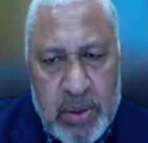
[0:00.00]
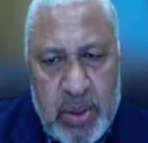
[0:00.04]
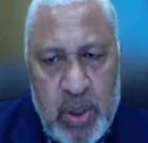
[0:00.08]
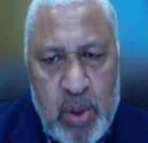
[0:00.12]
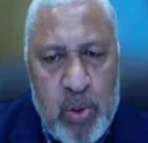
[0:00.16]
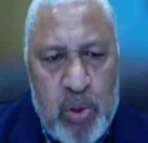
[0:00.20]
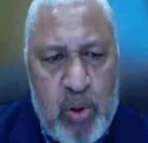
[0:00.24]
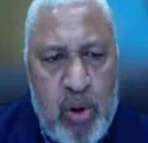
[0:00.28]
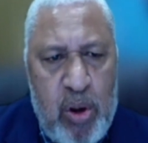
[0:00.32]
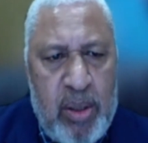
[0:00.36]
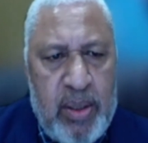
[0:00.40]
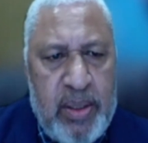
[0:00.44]

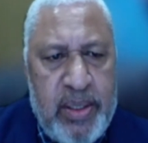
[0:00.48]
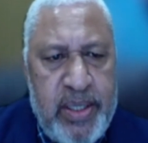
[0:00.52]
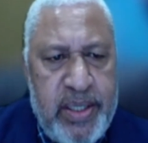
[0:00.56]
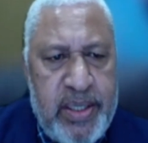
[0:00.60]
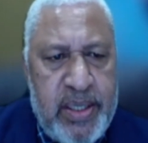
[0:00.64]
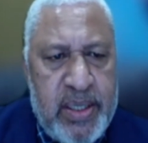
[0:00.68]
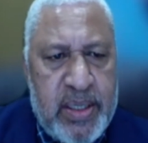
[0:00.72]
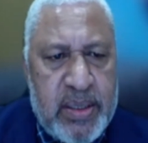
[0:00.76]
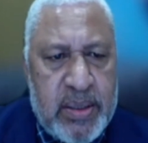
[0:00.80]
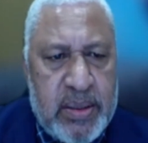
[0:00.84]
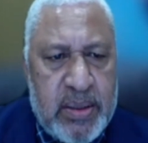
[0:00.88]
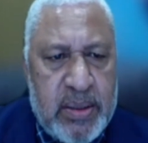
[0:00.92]
so-called
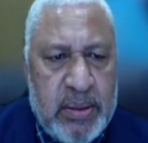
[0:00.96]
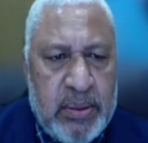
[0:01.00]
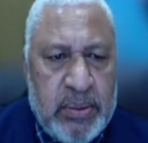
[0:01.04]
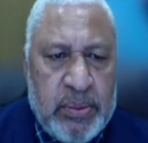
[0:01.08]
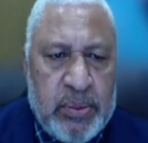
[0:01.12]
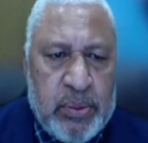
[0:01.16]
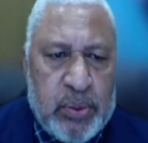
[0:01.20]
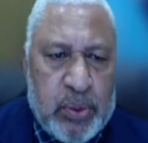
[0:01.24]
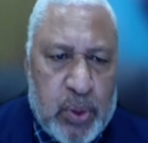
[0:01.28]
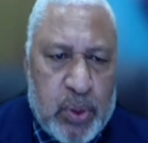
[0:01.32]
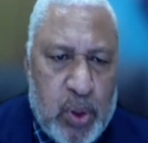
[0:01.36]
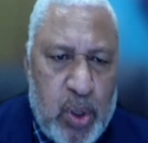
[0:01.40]
leaders
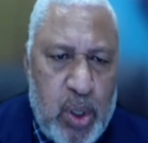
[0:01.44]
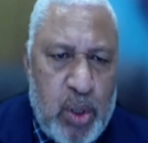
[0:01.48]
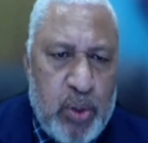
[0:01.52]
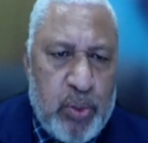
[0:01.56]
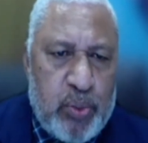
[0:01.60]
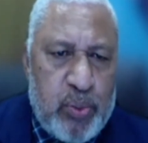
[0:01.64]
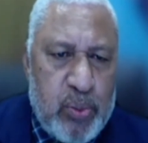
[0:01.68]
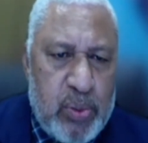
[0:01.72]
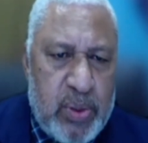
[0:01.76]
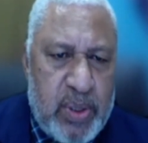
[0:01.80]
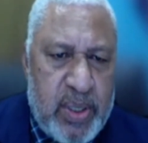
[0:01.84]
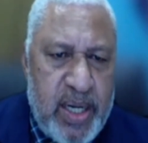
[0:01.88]

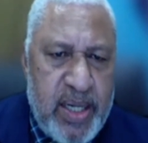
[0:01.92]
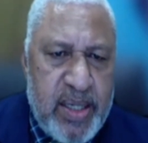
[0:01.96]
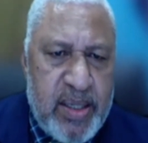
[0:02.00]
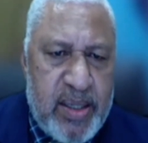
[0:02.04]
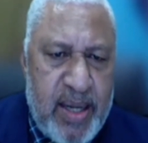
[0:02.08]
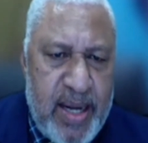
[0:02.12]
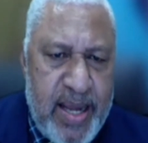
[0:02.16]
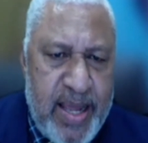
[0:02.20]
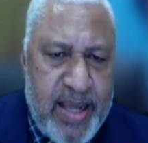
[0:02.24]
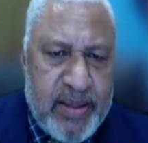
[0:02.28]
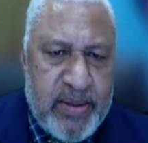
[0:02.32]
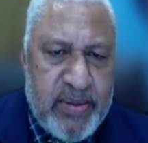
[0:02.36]
go to
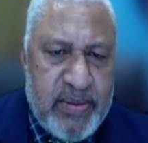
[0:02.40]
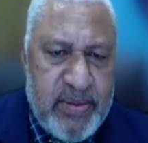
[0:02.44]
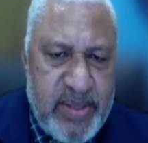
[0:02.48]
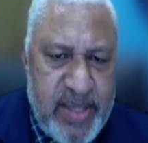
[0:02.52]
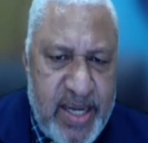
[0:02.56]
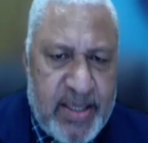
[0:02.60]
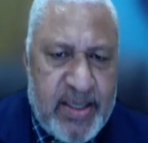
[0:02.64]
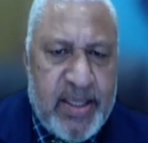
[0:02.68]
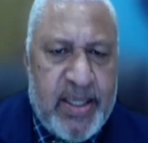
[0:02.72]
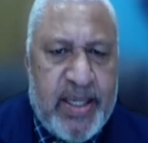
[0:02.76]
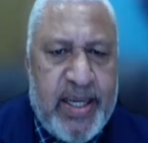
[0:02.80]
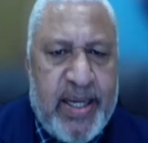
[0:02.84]
great lengths
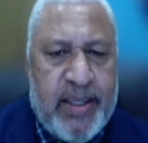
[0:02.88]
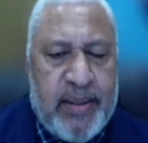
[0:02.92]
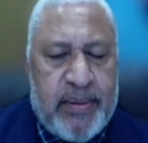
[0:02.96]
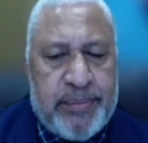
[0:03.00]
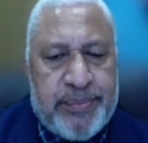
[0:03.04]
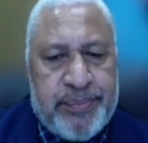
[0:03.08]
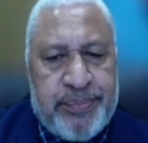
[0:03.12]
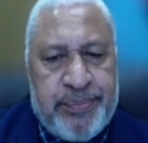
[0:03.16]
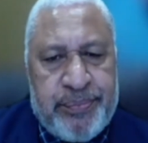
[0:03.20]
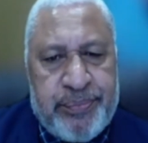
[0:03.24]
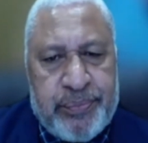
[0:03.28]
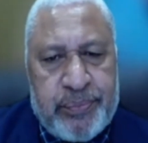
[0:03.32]
yet
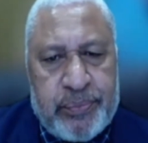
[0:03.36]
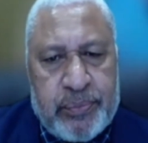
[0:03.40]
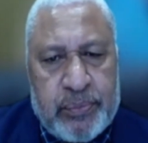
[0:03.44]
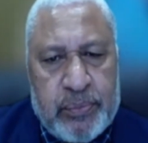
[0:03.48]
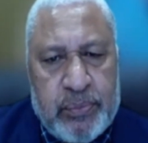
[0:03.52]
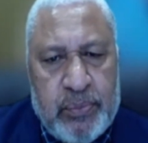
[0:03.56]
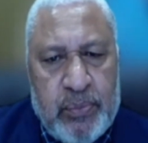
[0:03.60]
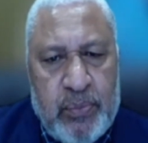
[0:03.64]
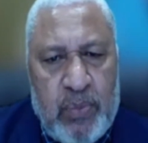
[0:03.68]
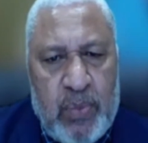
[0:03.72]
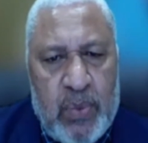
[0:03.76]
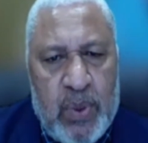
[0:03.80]
again
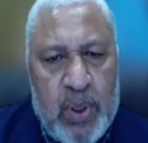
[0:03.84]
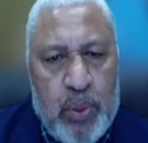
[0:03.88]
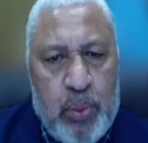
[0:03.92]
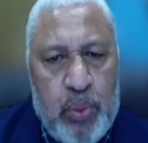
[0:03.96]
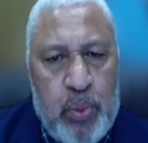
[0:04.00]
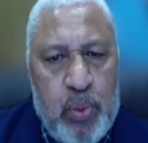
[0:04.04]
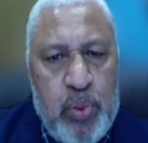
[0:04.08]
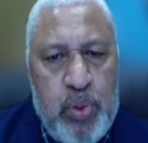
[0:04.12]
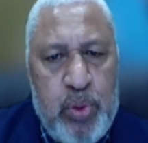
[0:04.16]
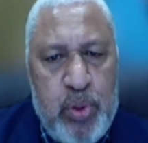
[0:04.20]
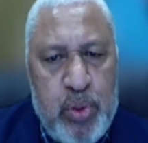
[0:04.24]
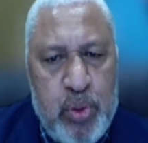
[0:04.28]

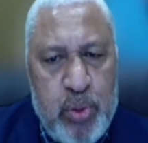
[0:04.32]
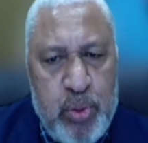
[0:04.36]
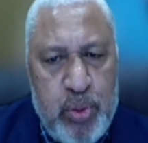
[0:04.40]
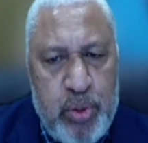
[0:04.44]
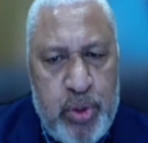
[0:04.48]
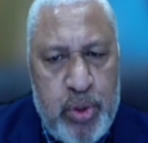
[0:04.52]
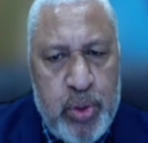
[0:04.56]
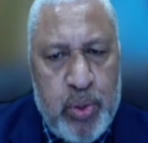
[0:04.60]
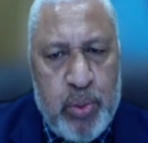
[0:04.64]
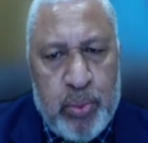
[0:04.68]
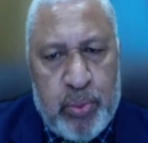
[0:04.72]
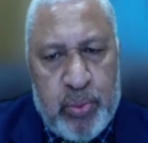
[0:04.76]
to
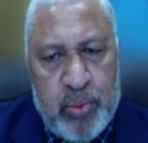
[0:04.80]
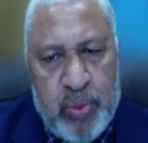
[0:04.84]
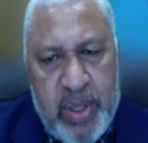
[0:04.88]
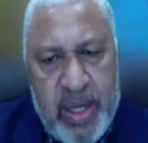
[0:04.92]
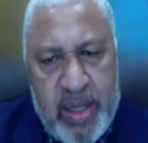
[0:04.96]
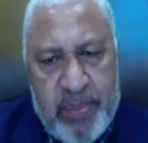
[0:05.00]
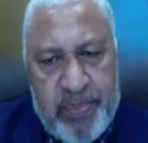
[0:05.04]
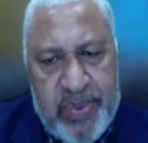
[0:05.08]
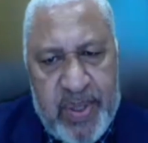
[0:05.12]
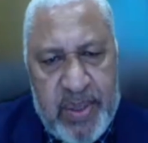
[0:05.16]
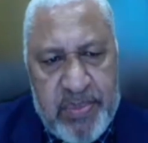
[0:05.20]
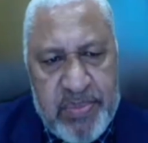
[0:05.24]
use you to
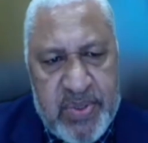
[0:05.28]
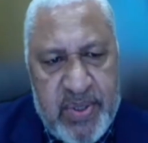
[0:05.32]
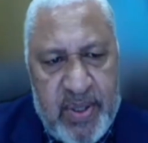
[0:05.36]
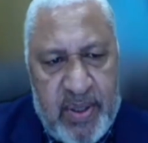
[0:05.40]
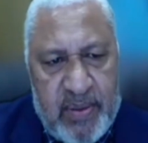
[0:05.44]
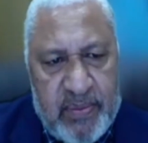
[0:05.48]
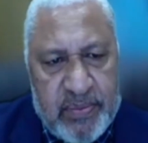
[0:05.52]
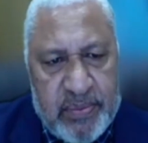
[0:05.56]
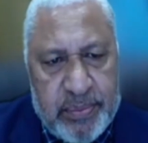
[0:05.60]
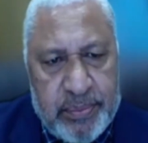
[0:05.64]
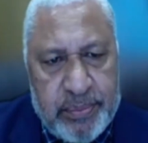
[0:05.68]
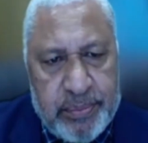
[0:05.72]
help
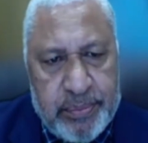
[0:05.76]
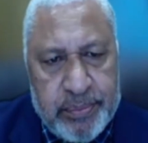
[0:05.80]
themselves.